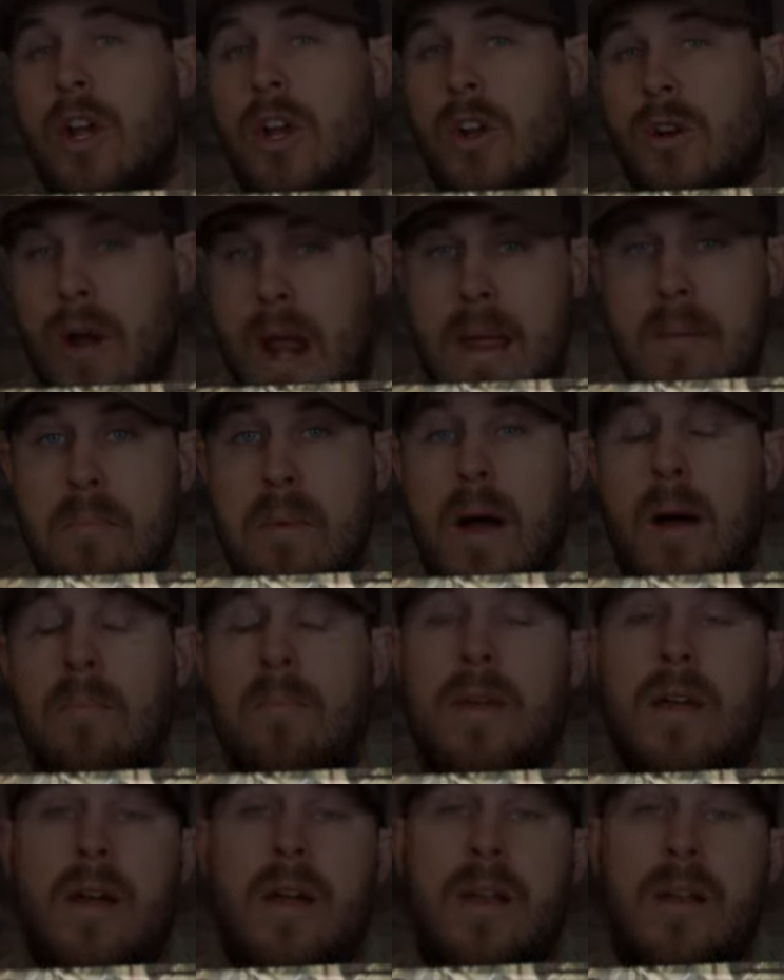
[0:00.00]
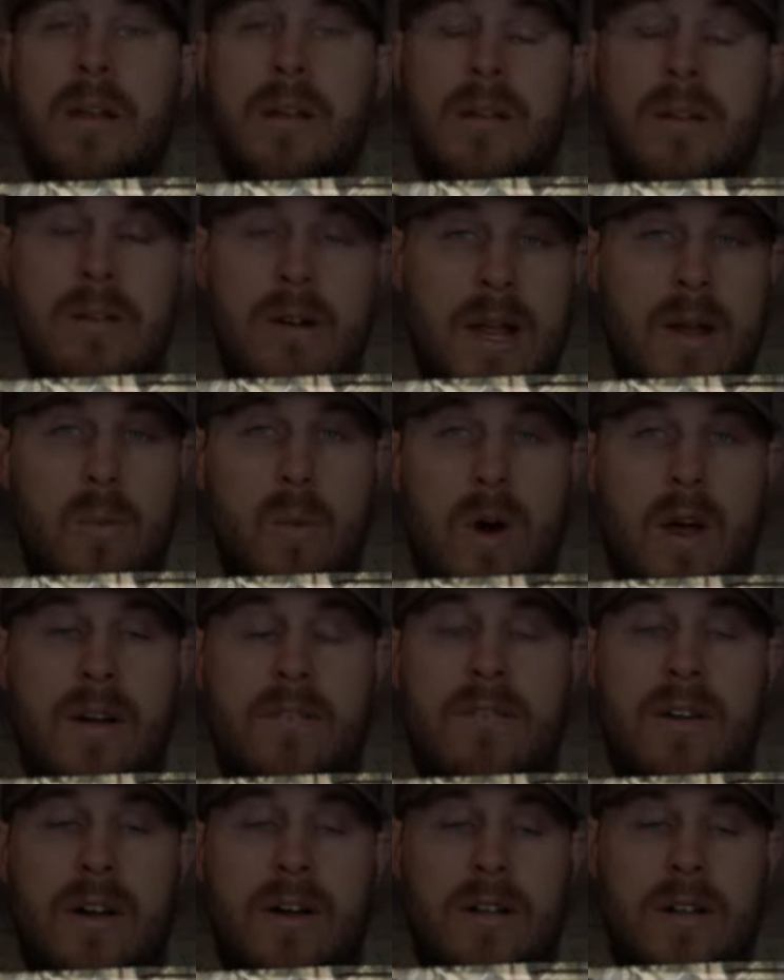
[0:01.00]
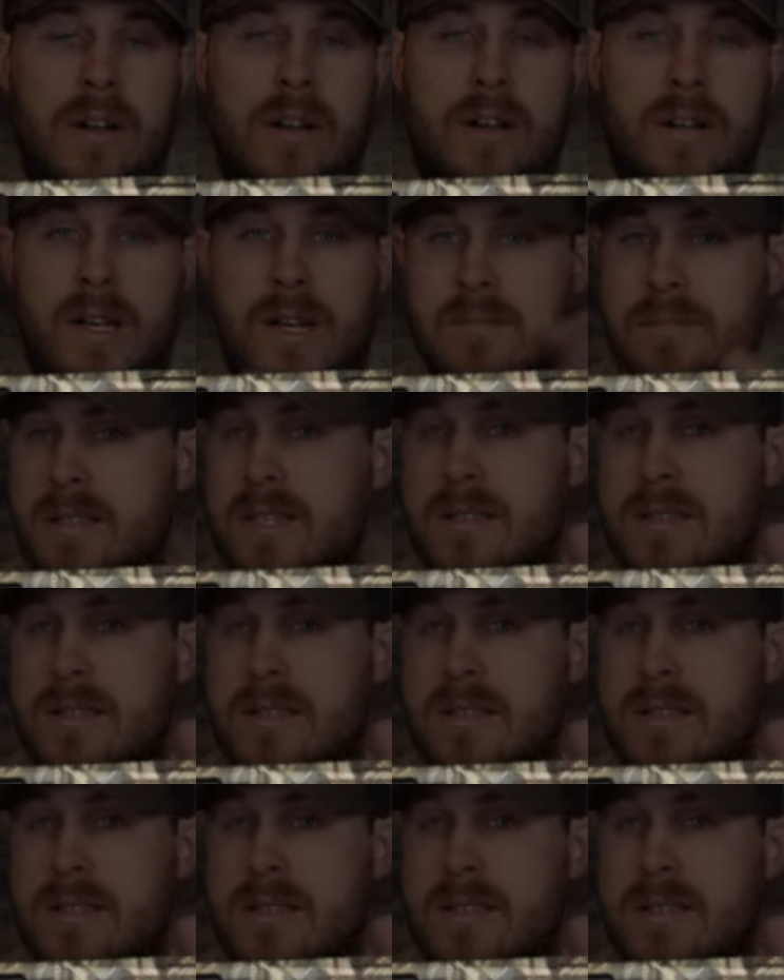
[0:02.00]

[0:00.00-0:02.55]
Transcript: Great pump gun, great waterfowl gun, comes